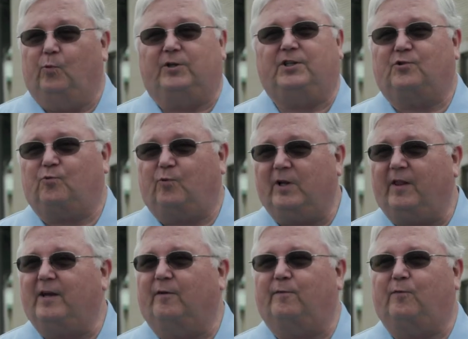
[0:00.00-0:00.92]
which is
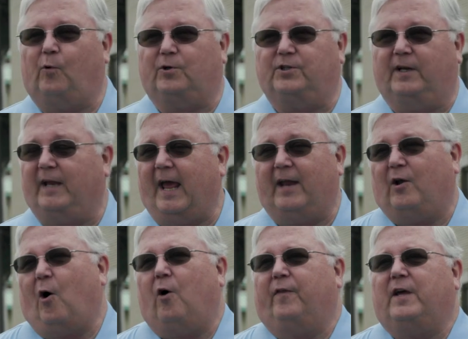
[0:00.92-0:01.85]
really unfortunate,
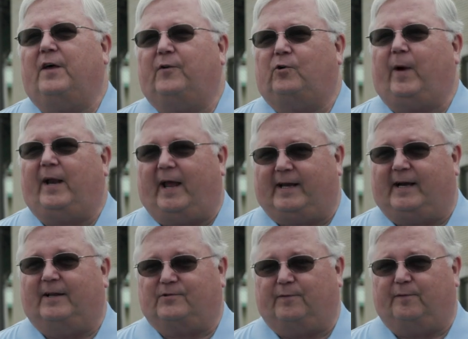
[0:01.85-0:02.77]
and all the other great
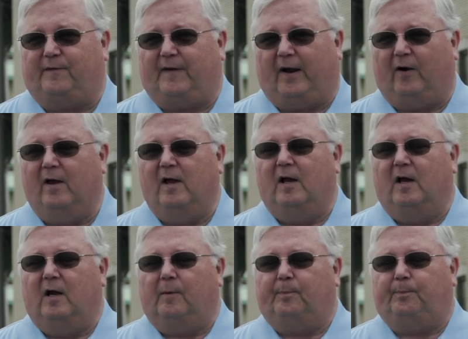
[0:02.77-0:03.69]
icons of the fair
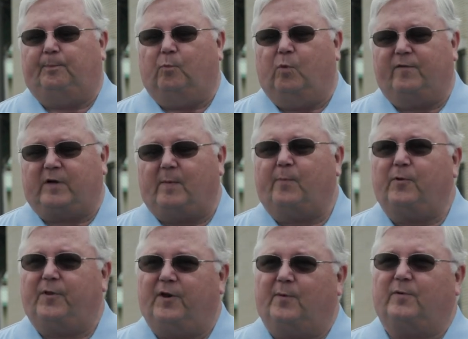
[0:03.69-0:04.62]
we've come up
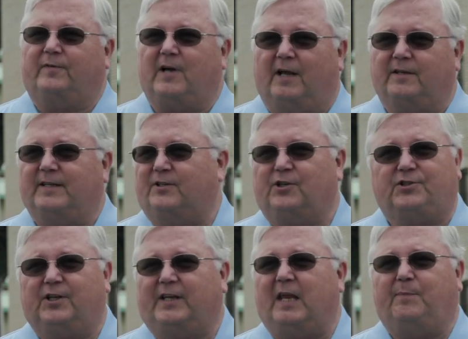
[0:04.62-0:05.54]
with a number of contests
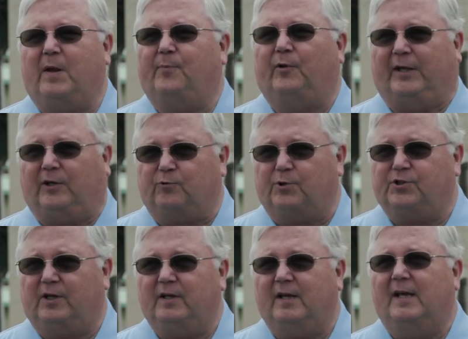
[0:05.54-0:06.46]
just to keep people
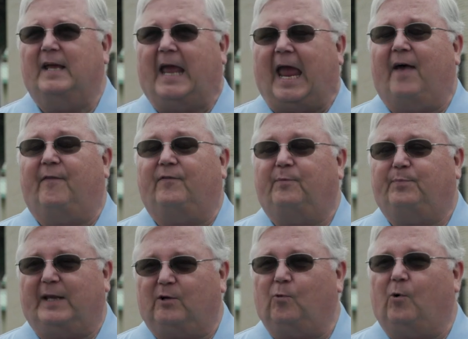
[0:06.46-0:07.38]
interested. And the
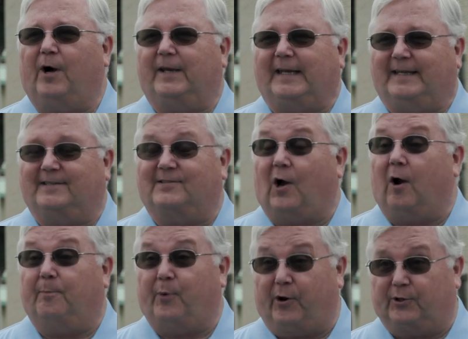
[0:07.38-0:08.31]
big one is
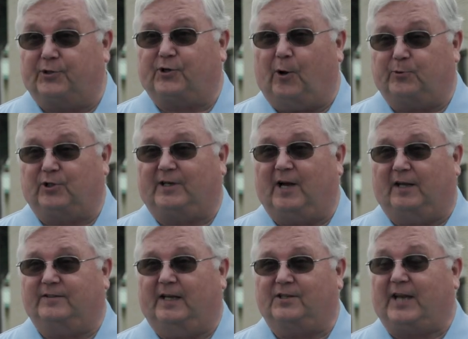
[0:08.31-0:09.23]
our butter sculpture
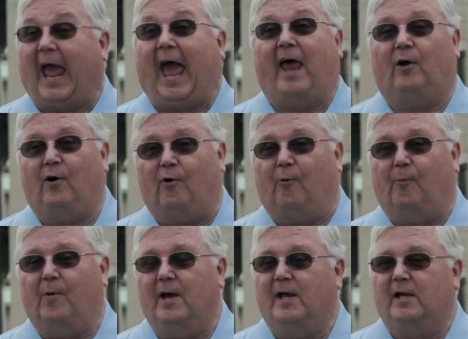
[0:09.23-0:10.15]
contest at
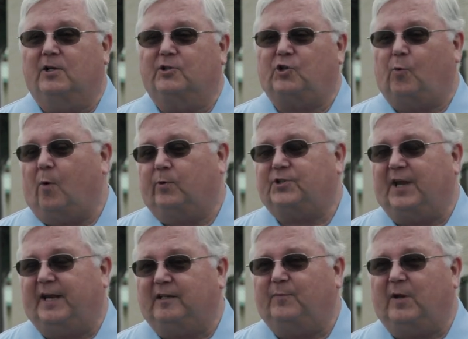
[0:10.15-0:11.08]
home. So, what we're
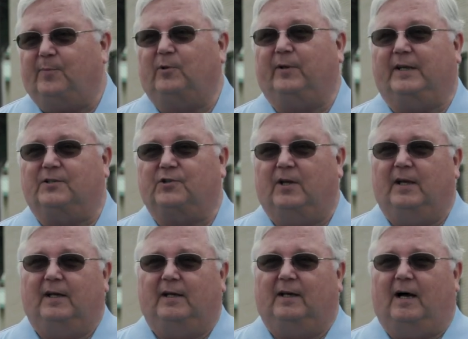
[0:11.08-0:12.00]
saying to people is
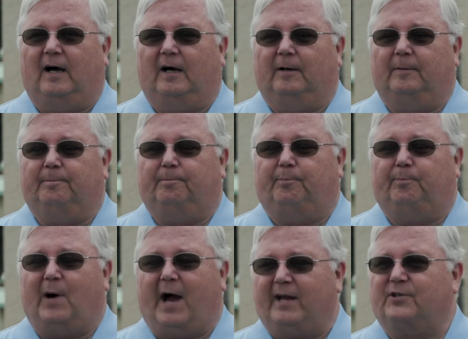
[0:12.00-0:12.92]
uh,
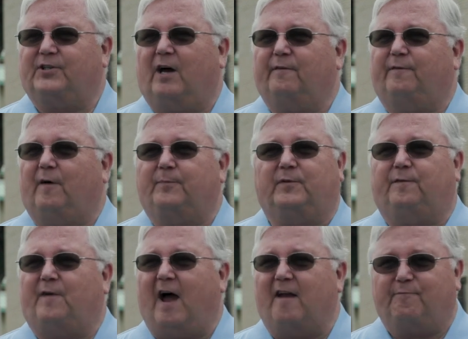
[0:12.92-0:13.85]
buy yourself up to
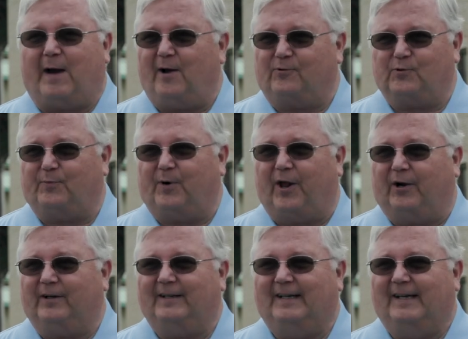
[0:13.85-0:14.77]
five pounds of
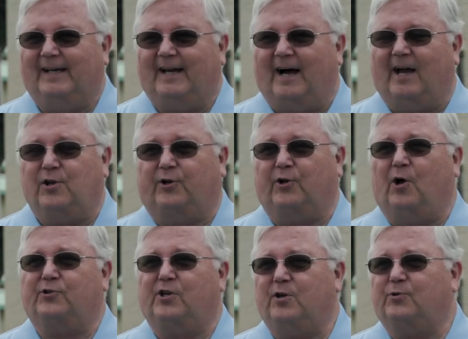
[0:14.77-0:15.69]
butter. Uh, you can
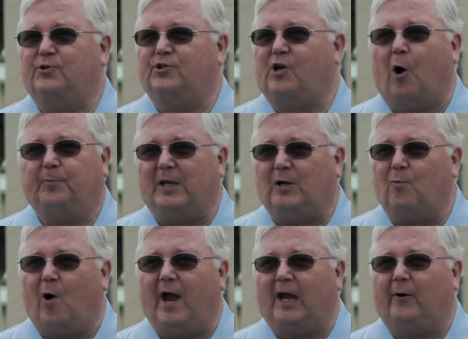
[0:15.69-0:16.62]
also use
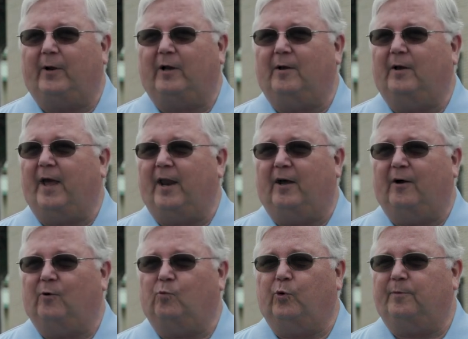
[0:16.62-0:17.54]
sculpting wire and a, and
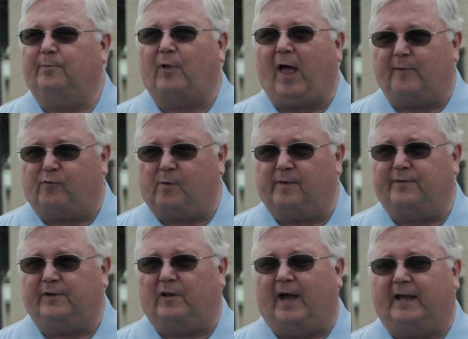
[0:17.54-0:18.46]
a wooden platform
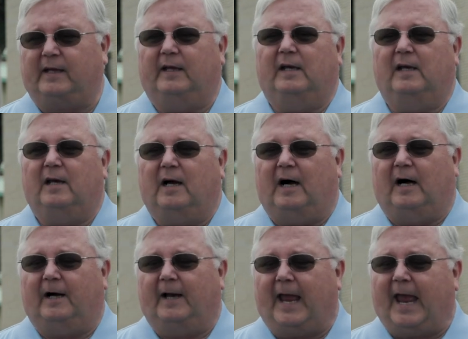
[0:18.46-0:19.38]
if you like.
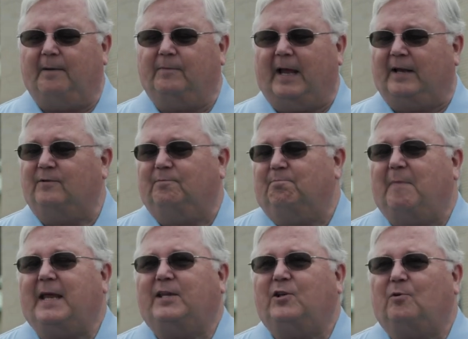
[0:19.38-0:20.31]
Uh, and, and
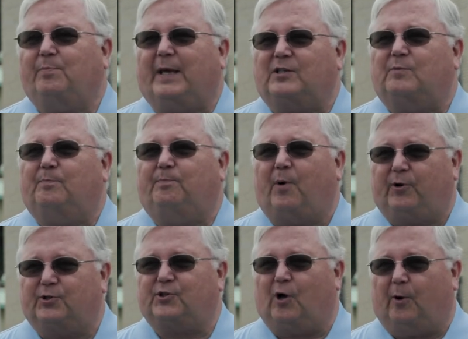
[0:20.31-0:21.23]
make your best
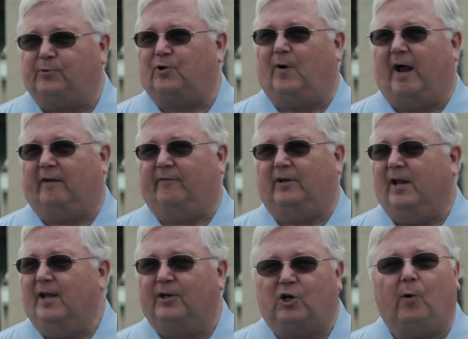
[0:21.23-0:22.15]
butter sculpture out of it.
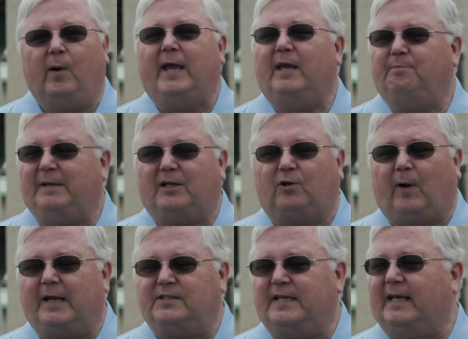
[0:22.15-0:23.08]
Go ahead, be
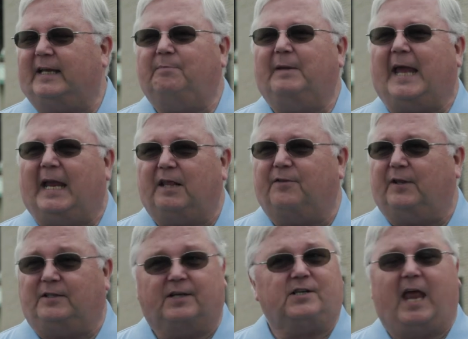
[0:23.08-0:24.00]
crazy. It can be
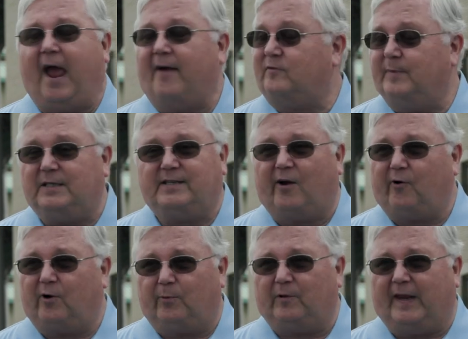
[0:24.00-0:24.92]
anything. It doesn't have to be
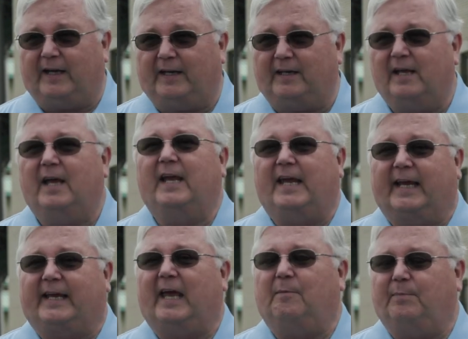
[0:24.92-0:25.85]
dairy related.
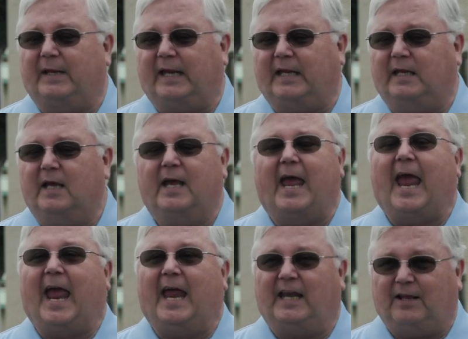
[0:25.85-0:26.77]
It can be
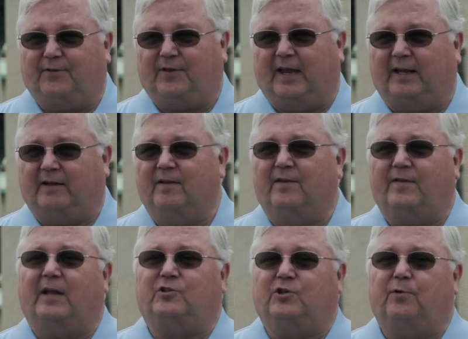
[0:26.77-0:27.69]
anything
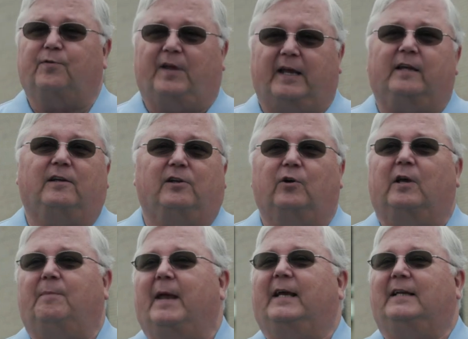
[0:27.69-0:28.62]
that you think you
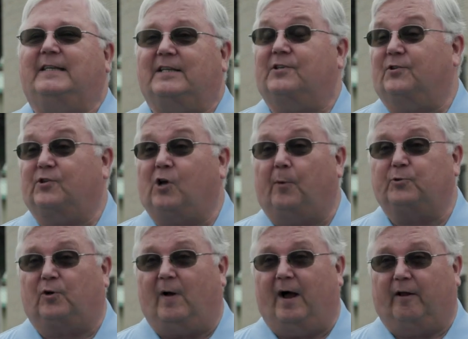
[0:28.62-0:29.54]
can make a decent
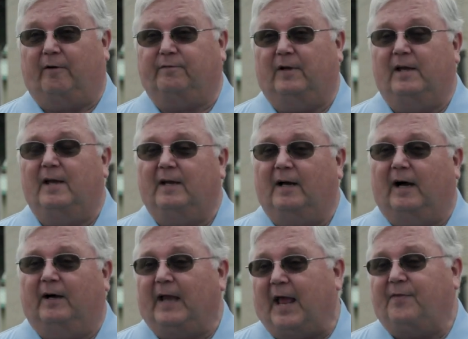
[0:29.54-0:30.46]
sculpture out of.
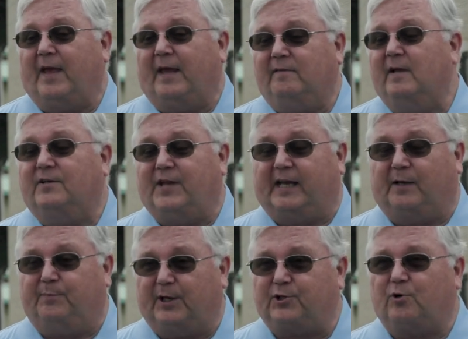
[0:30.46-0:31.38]
Uh, and then
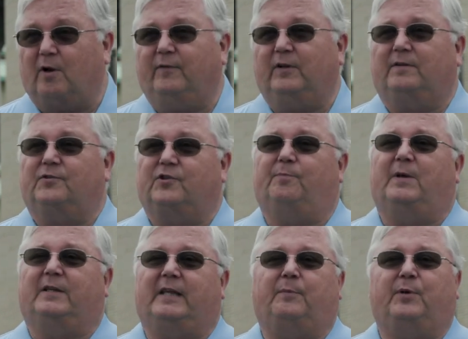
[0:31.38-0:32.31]
take a picture of it,
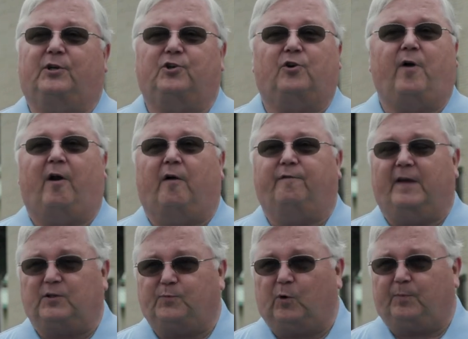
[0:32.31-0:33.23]
submit that picture on our
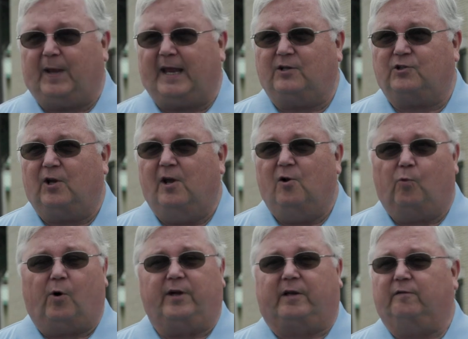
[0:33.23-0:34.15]
Facebook page
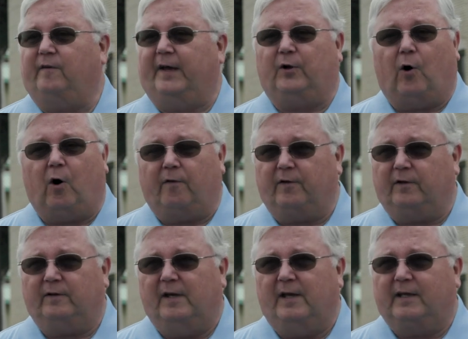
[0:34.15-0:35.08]
where you can find all
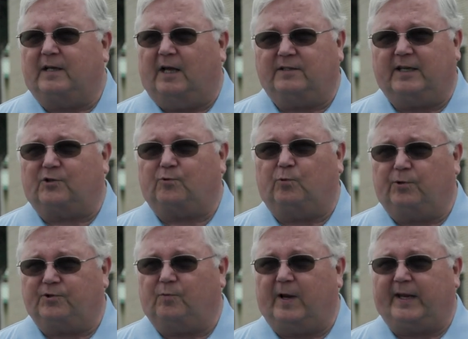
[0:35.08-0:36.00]
the contest
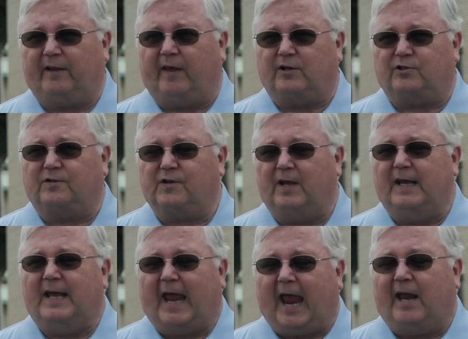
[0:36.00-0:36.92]
rules and regulations,
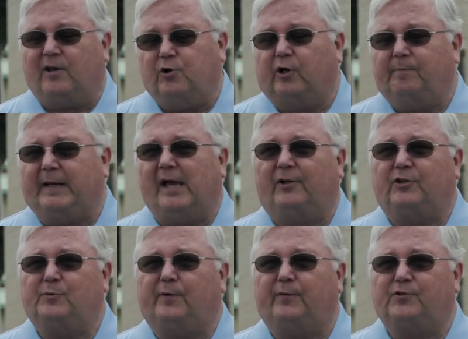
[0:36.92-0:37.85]
and you could be
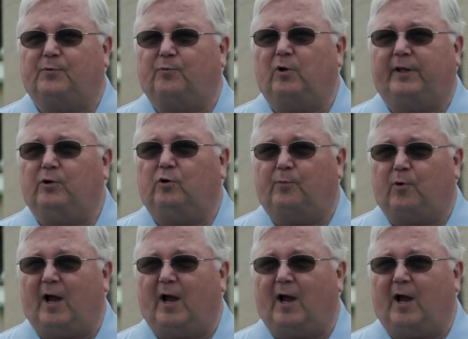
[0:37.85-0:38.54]
eligible for some really cool